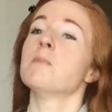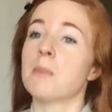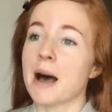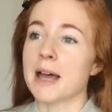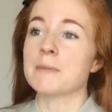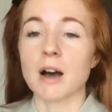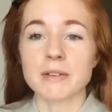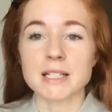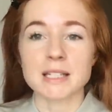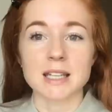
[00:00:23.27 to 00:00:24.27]
But
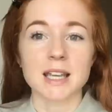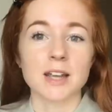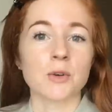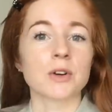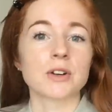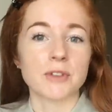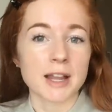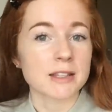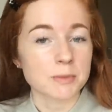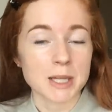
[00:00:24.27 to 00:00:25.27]
obviously, in order to
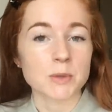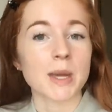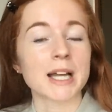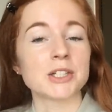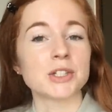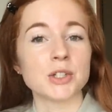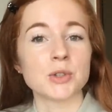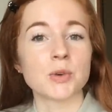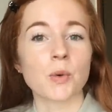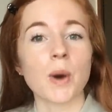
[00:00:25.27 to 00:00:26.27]
find this place, we had to
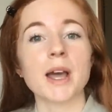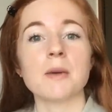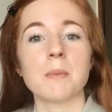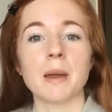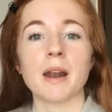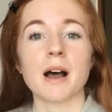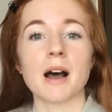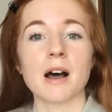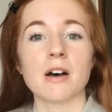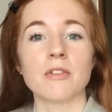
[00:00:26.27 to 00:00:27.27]
do quite a bit
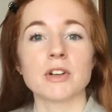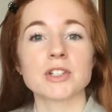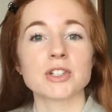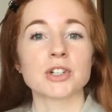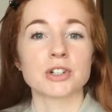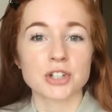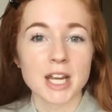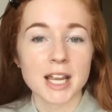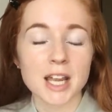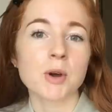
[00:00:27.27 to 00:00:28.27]
of
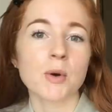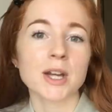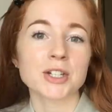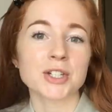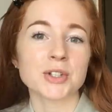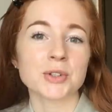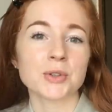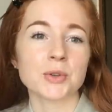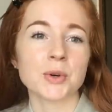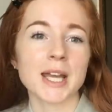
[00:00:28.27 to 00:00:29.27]
searching. I'm going
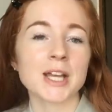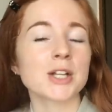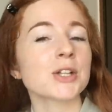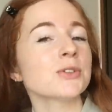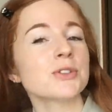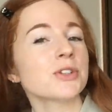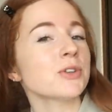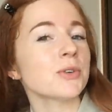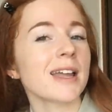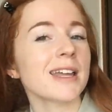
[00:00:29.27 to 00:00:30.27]
to include
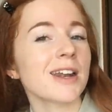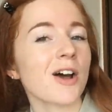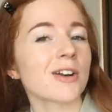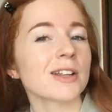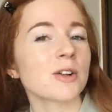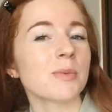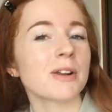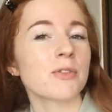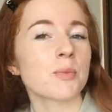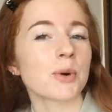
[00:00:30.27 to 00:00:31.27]
you in on a little bit
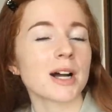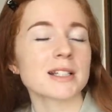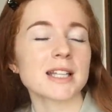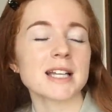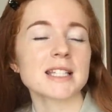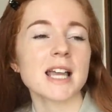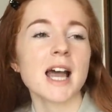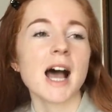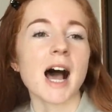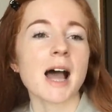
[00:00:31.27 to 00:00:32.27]
of the process.
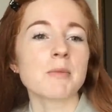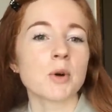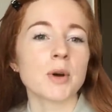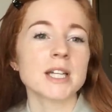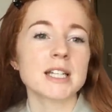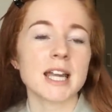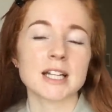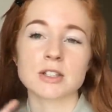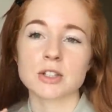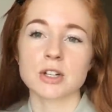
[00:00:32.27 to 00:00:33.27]
I'm going to
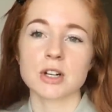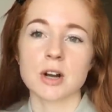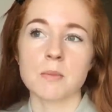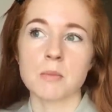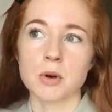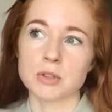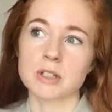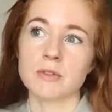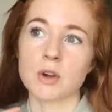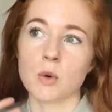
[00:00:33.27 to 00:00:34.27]
answer
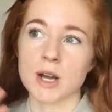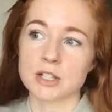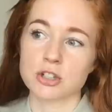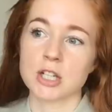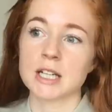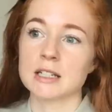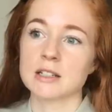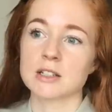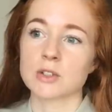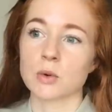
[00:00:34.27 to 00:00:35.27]
most of the
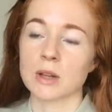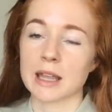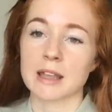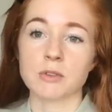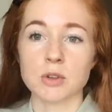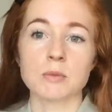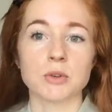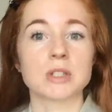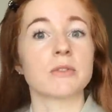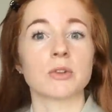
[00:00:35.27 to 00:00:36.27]
questions or like give you the
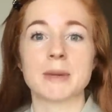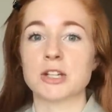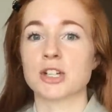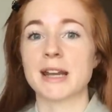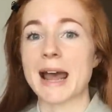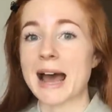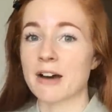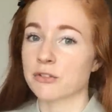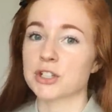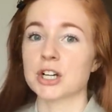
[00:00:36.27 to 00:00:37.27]
most information
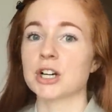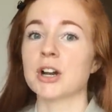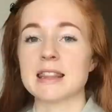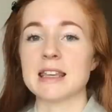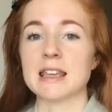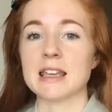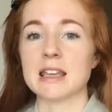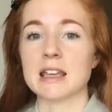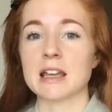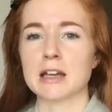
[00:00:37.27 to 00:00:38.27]
after
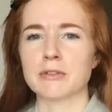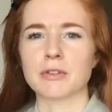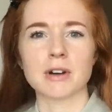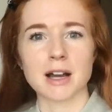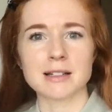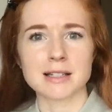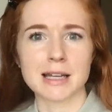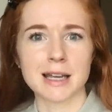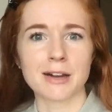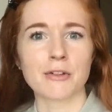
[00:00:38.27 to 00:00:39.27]
the kind of
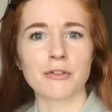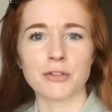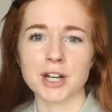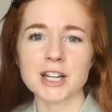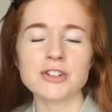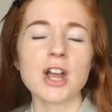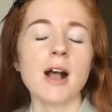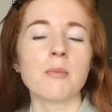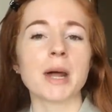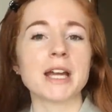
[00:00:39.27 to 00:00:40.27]
hunting footage,
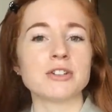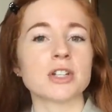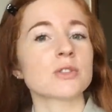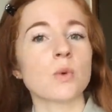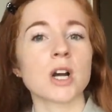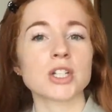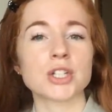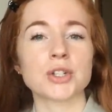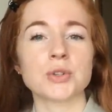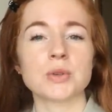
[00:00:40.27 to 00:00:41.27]
but I just want
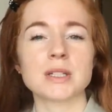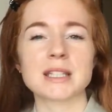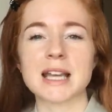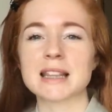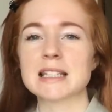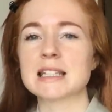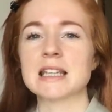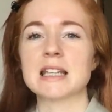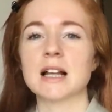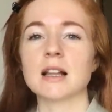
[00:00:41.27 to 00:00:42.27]
to set the
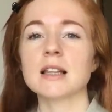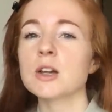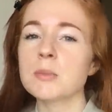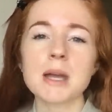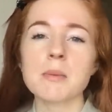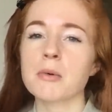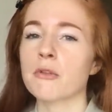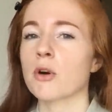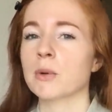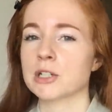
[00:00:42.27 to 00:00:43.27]
scene a little bit
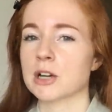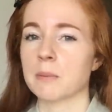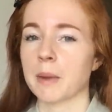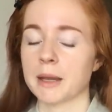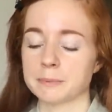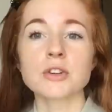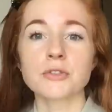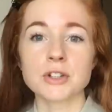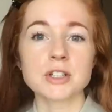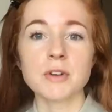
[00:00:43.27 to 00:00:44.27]
before we jump in. So
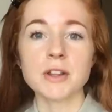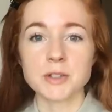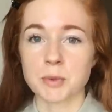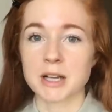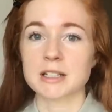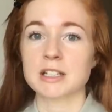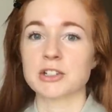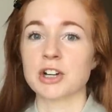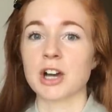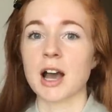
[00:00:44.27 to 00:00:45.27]
first of all, this process
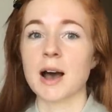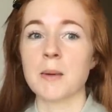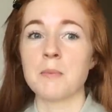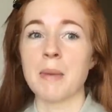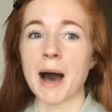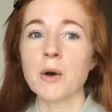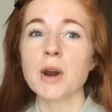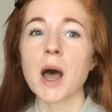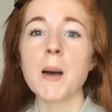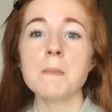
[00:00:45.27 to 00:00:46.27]
took
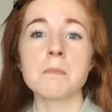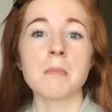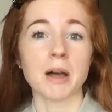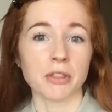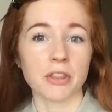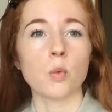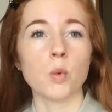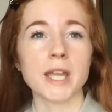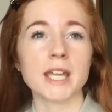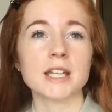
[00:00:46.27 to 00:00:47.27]
about a month.
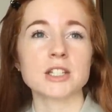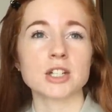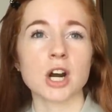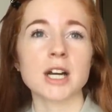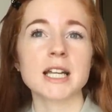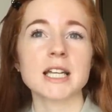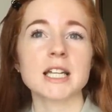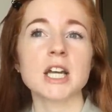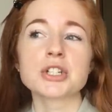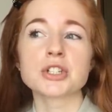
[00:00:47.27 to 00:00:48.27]
We
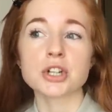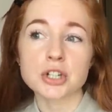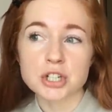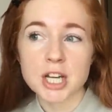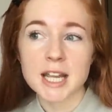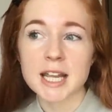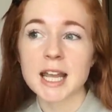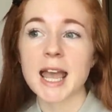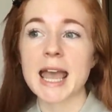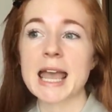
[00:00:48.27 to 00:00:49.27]
started
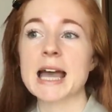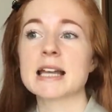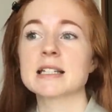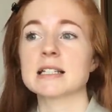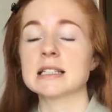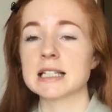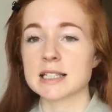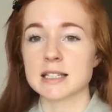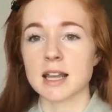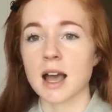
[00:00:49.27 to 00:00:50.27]
searching and
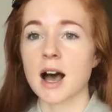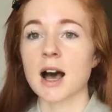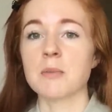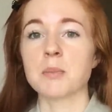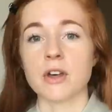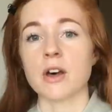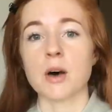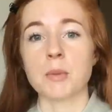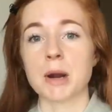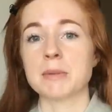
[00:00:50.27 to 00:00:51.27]
listing up the
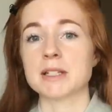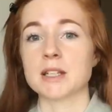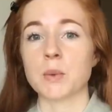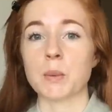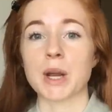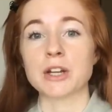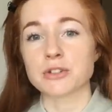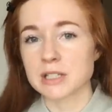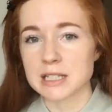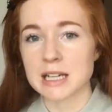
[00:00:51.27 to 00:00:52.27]
apartments that we were
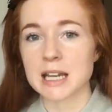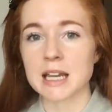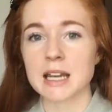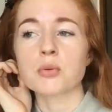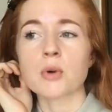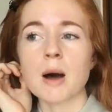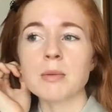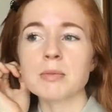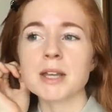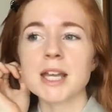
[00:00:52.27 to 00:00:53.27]
interested in.
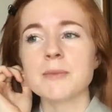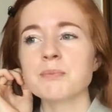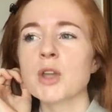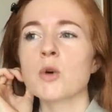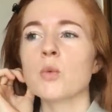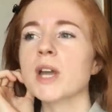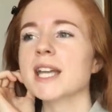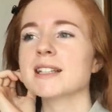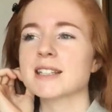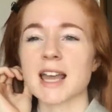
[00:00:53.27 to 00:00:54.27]
Probably we
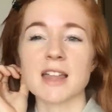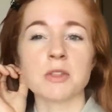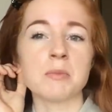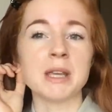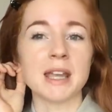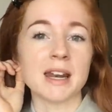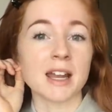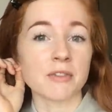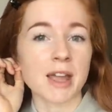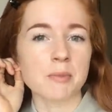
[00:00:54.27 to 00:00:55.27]
can say the
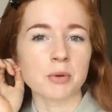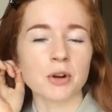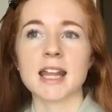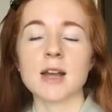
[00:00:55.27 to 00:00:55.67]
beginning of April.